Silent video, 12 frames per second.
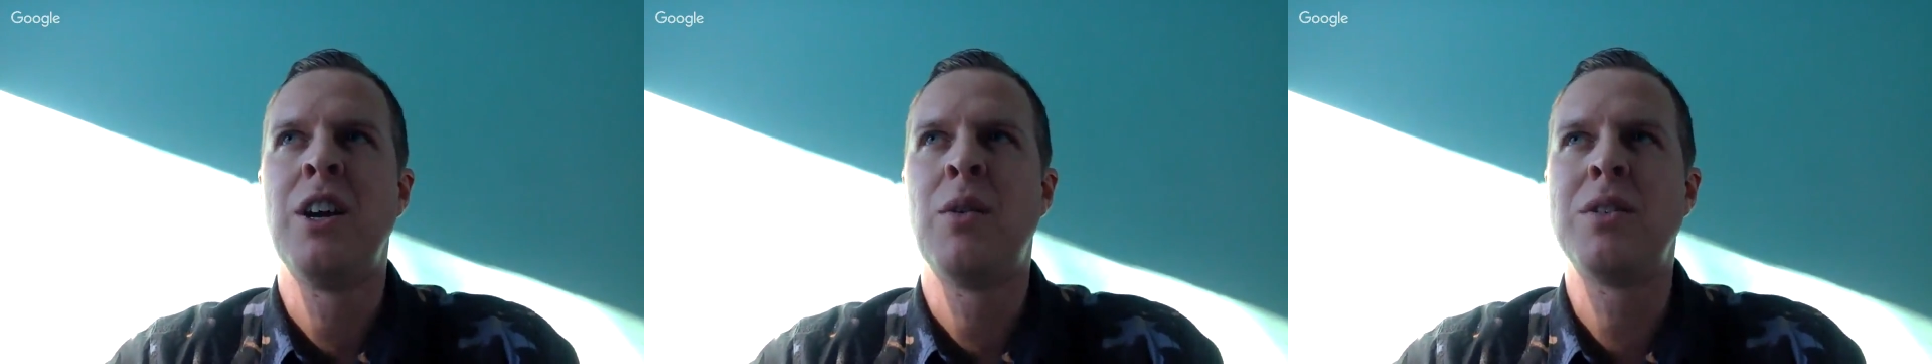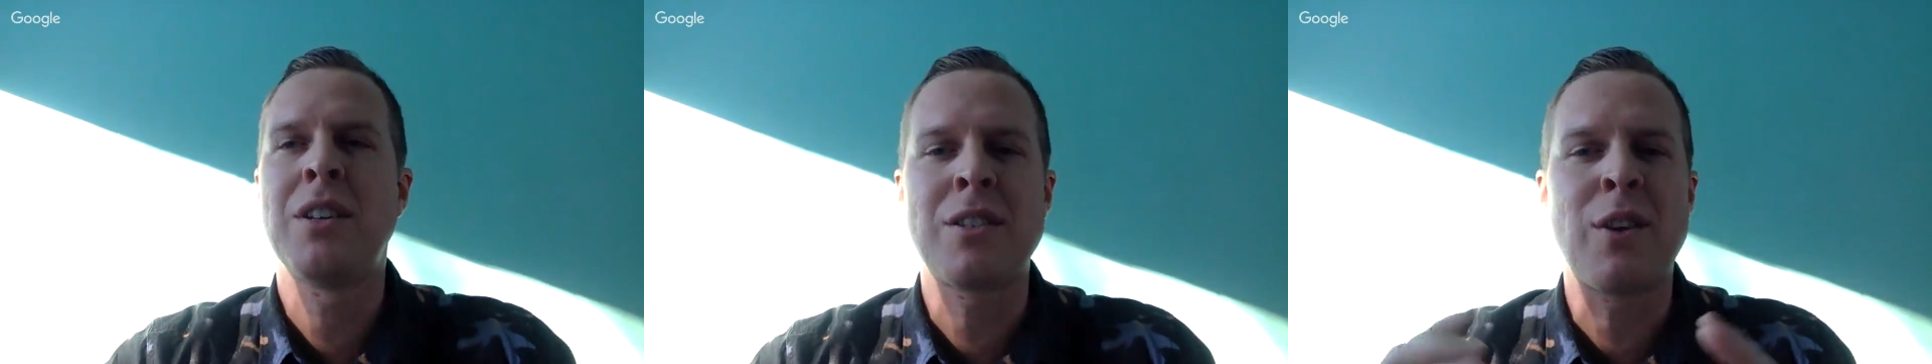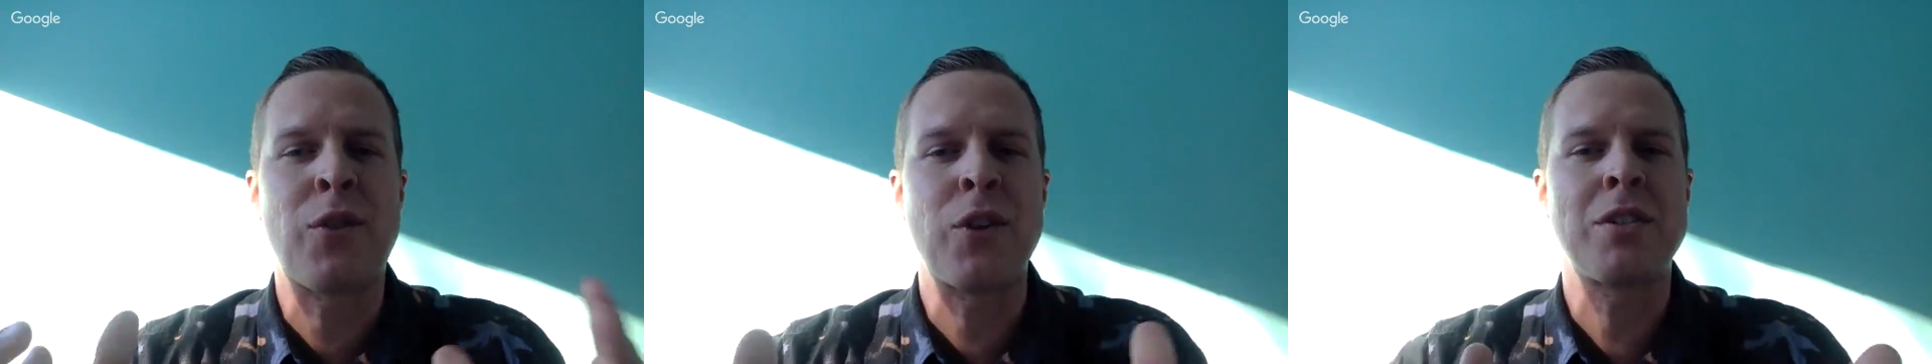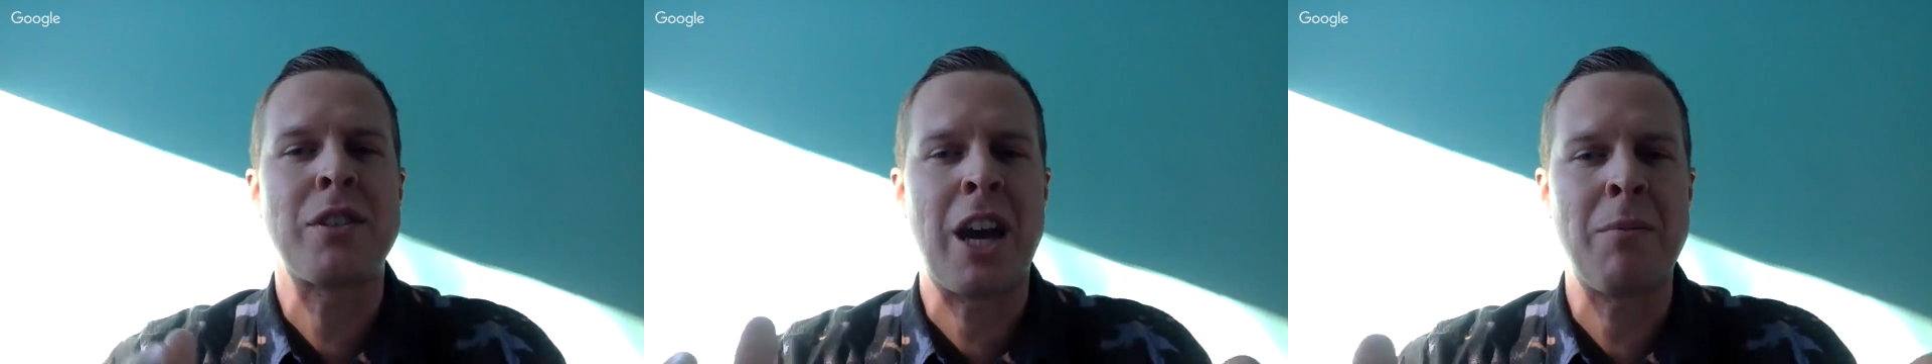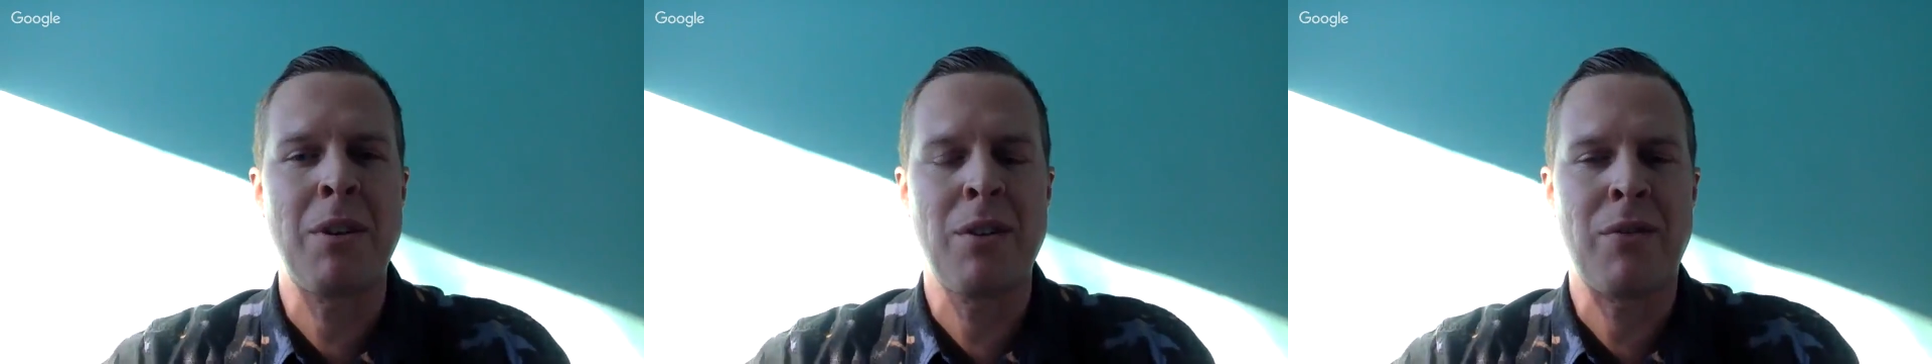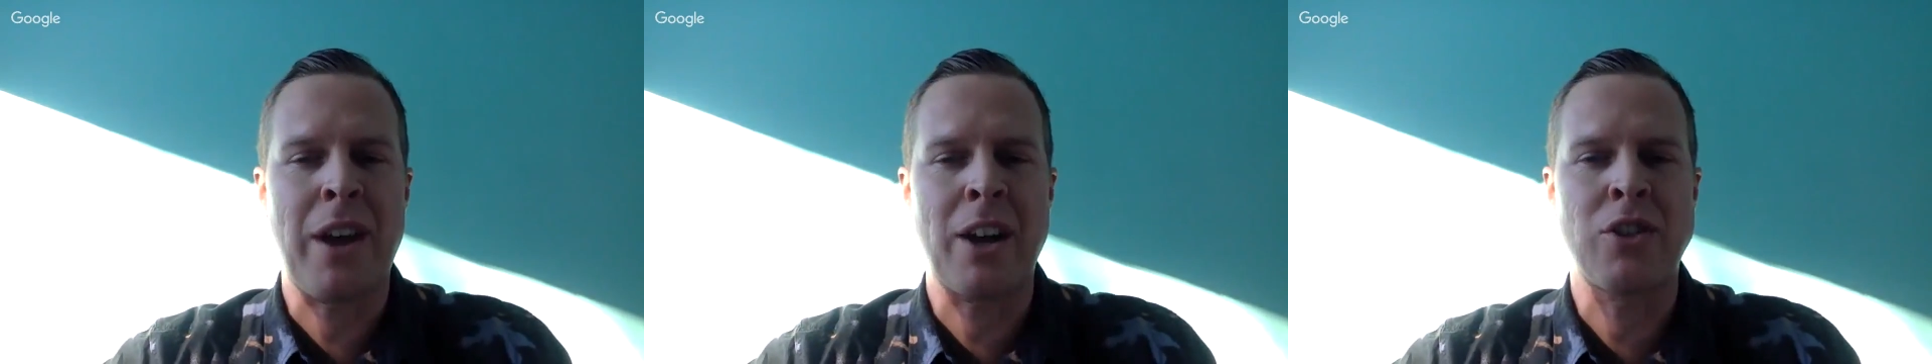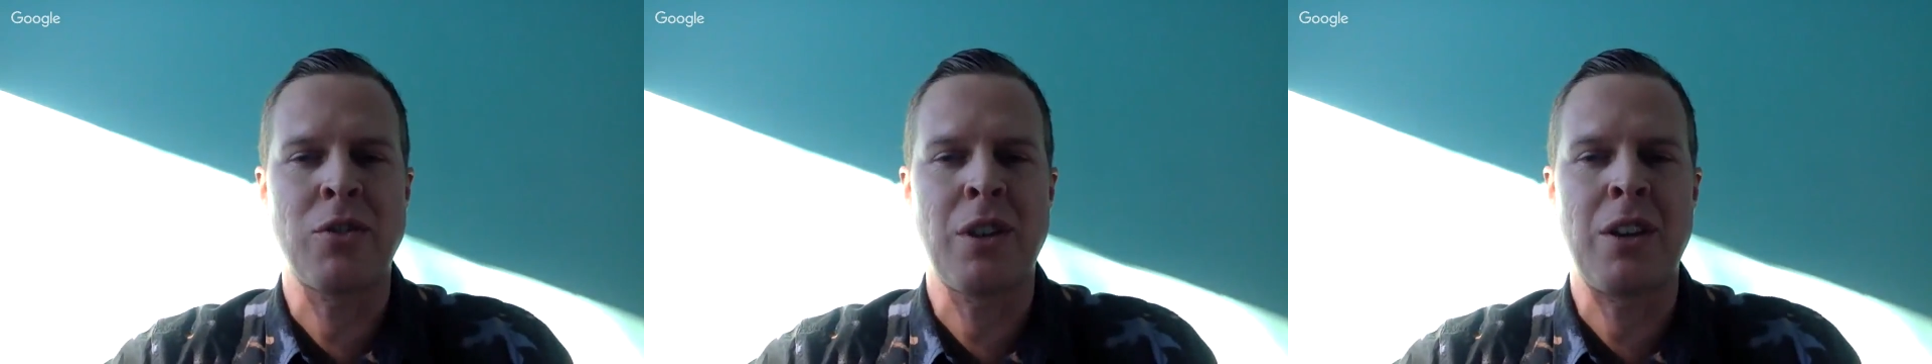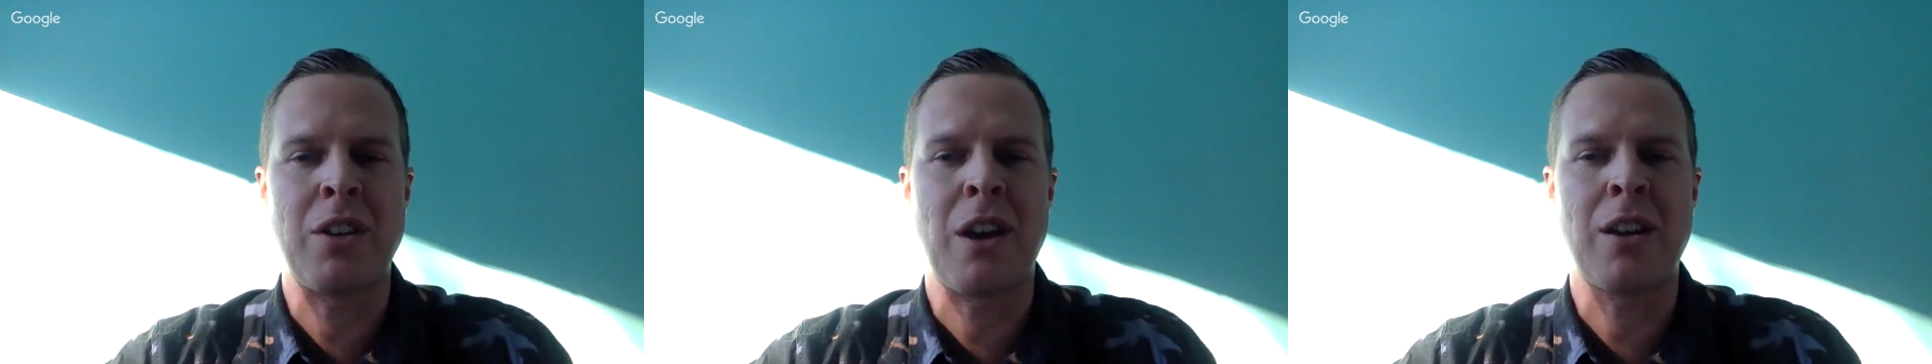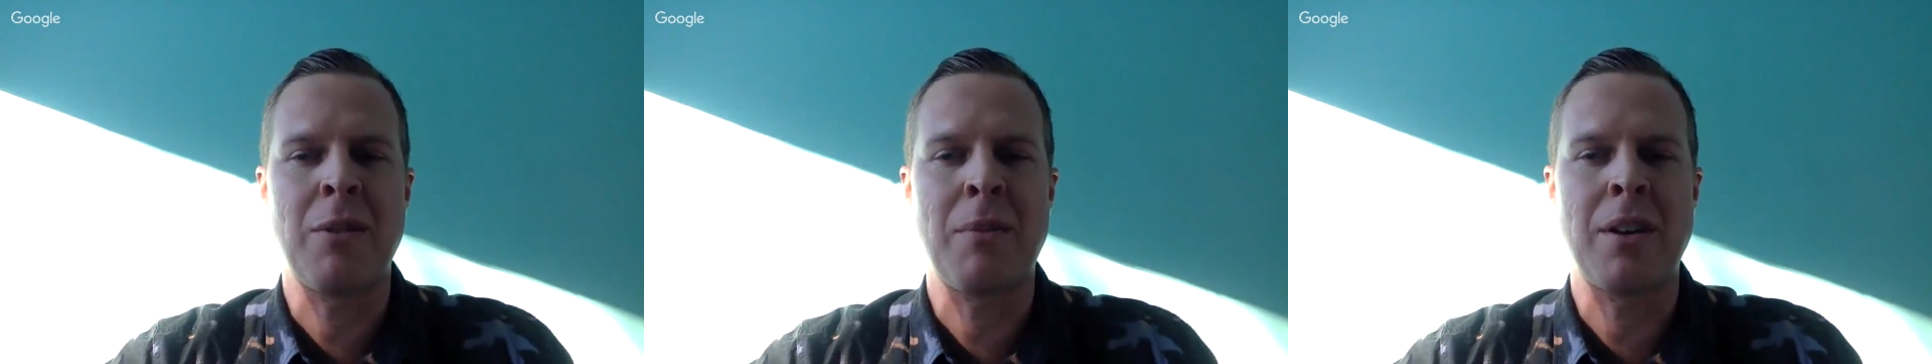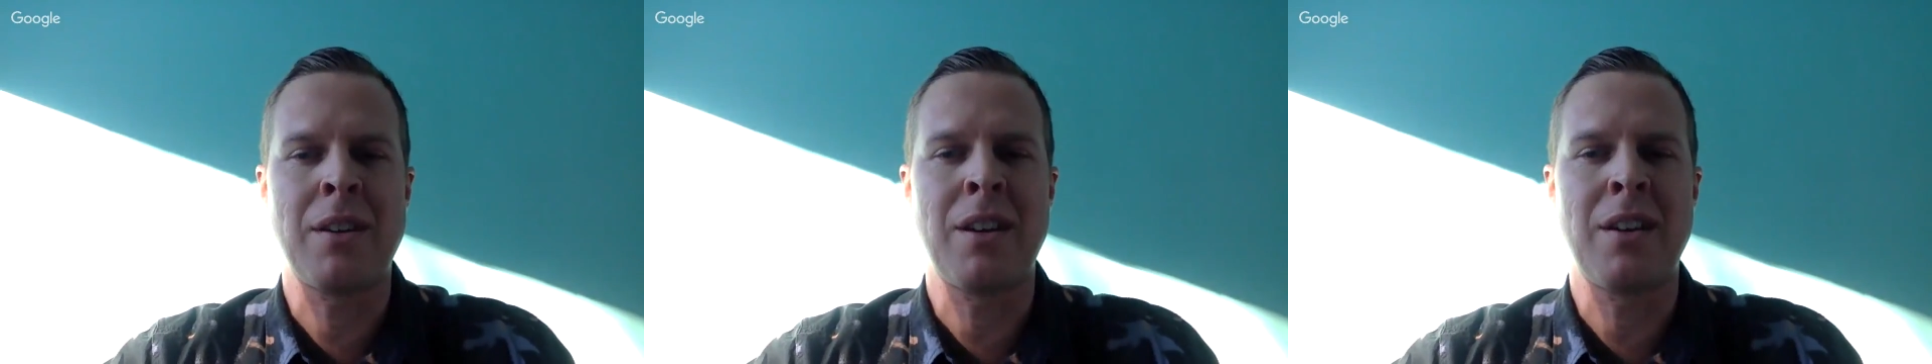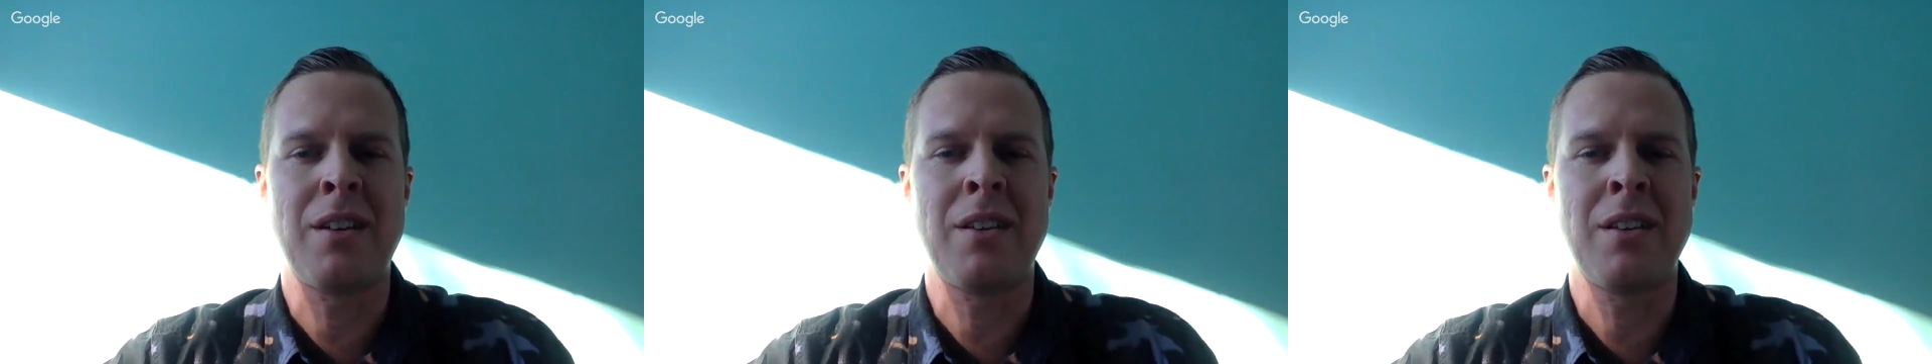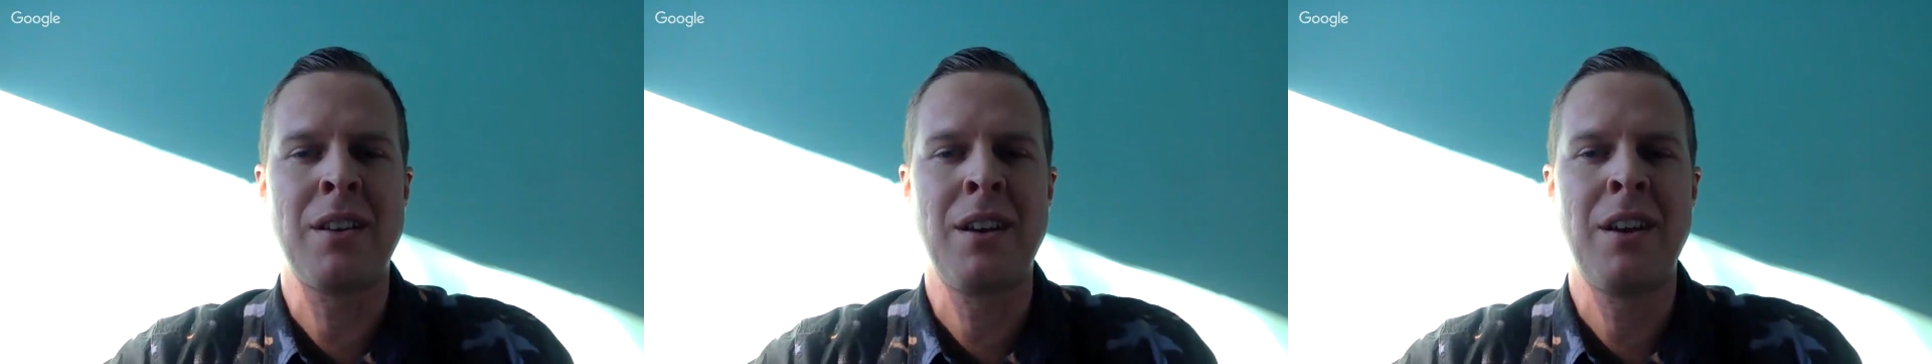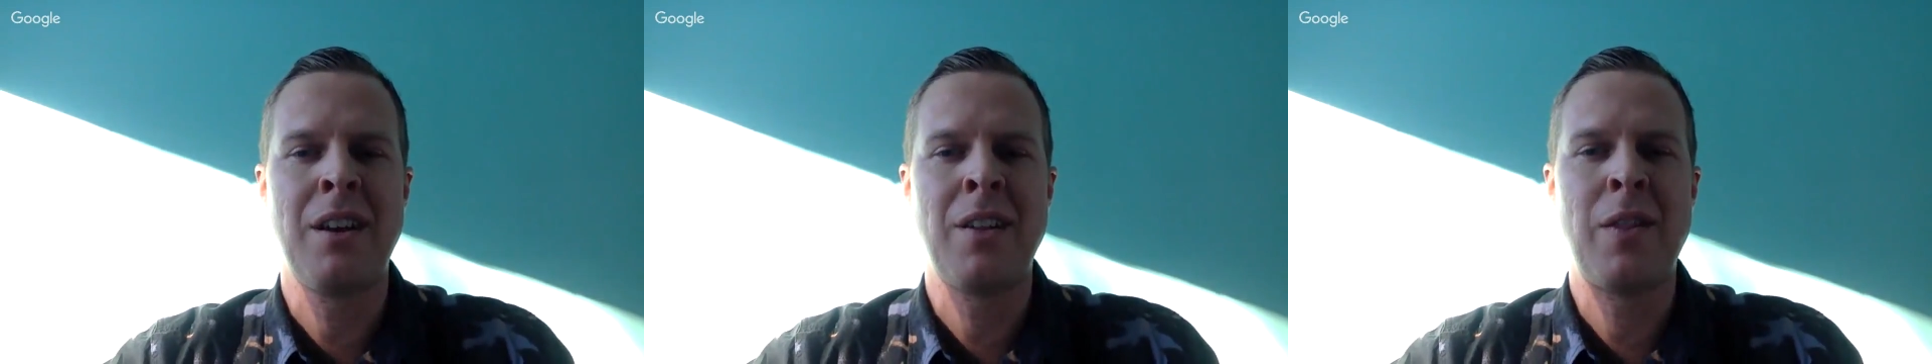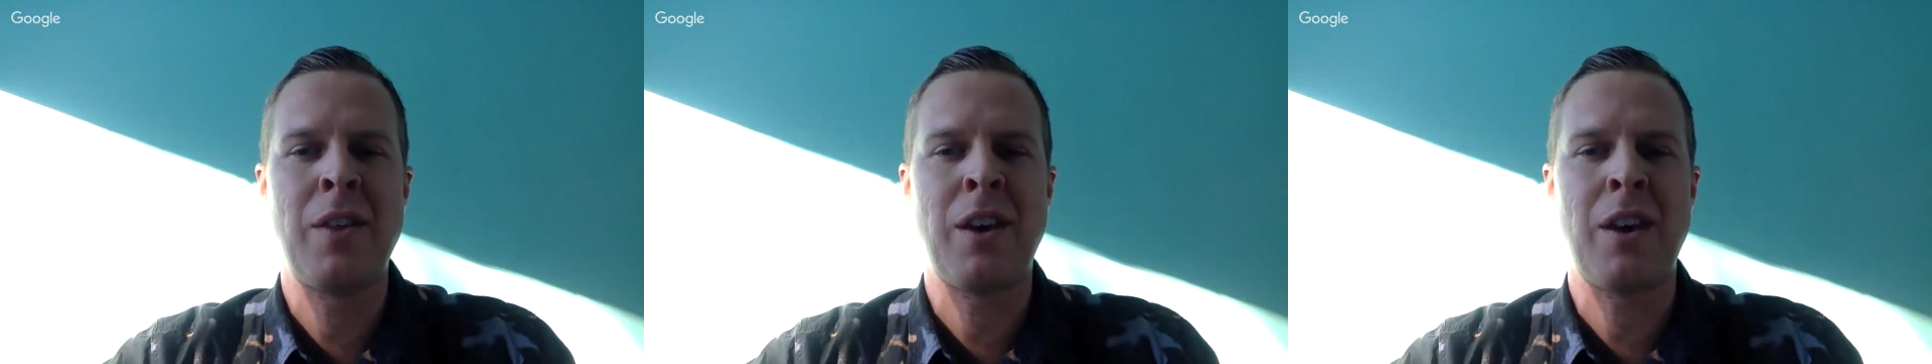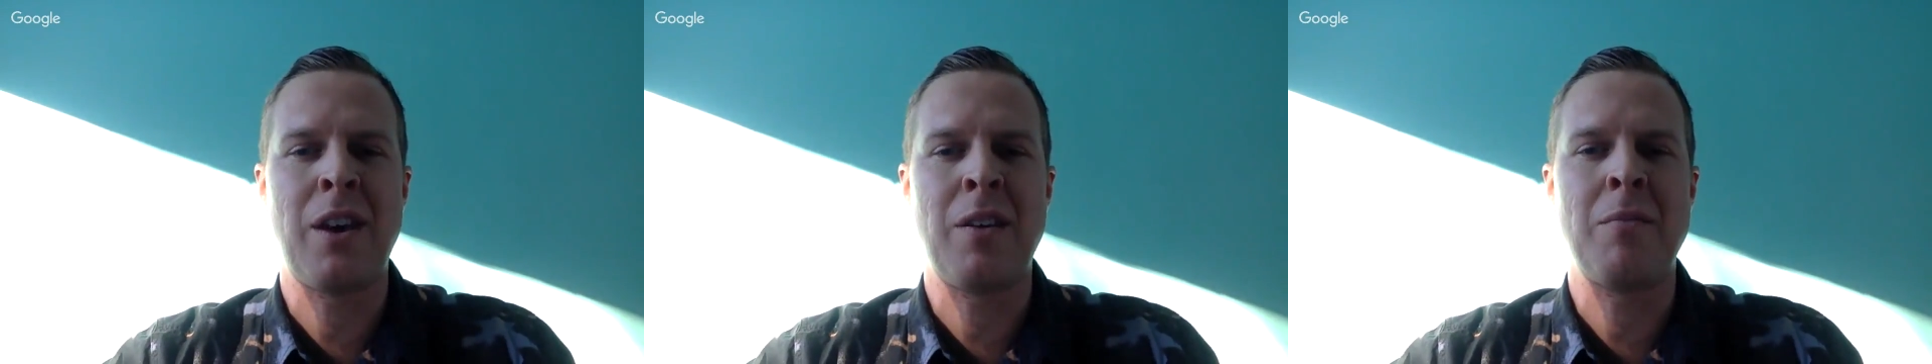Was this the first time you've actually documented the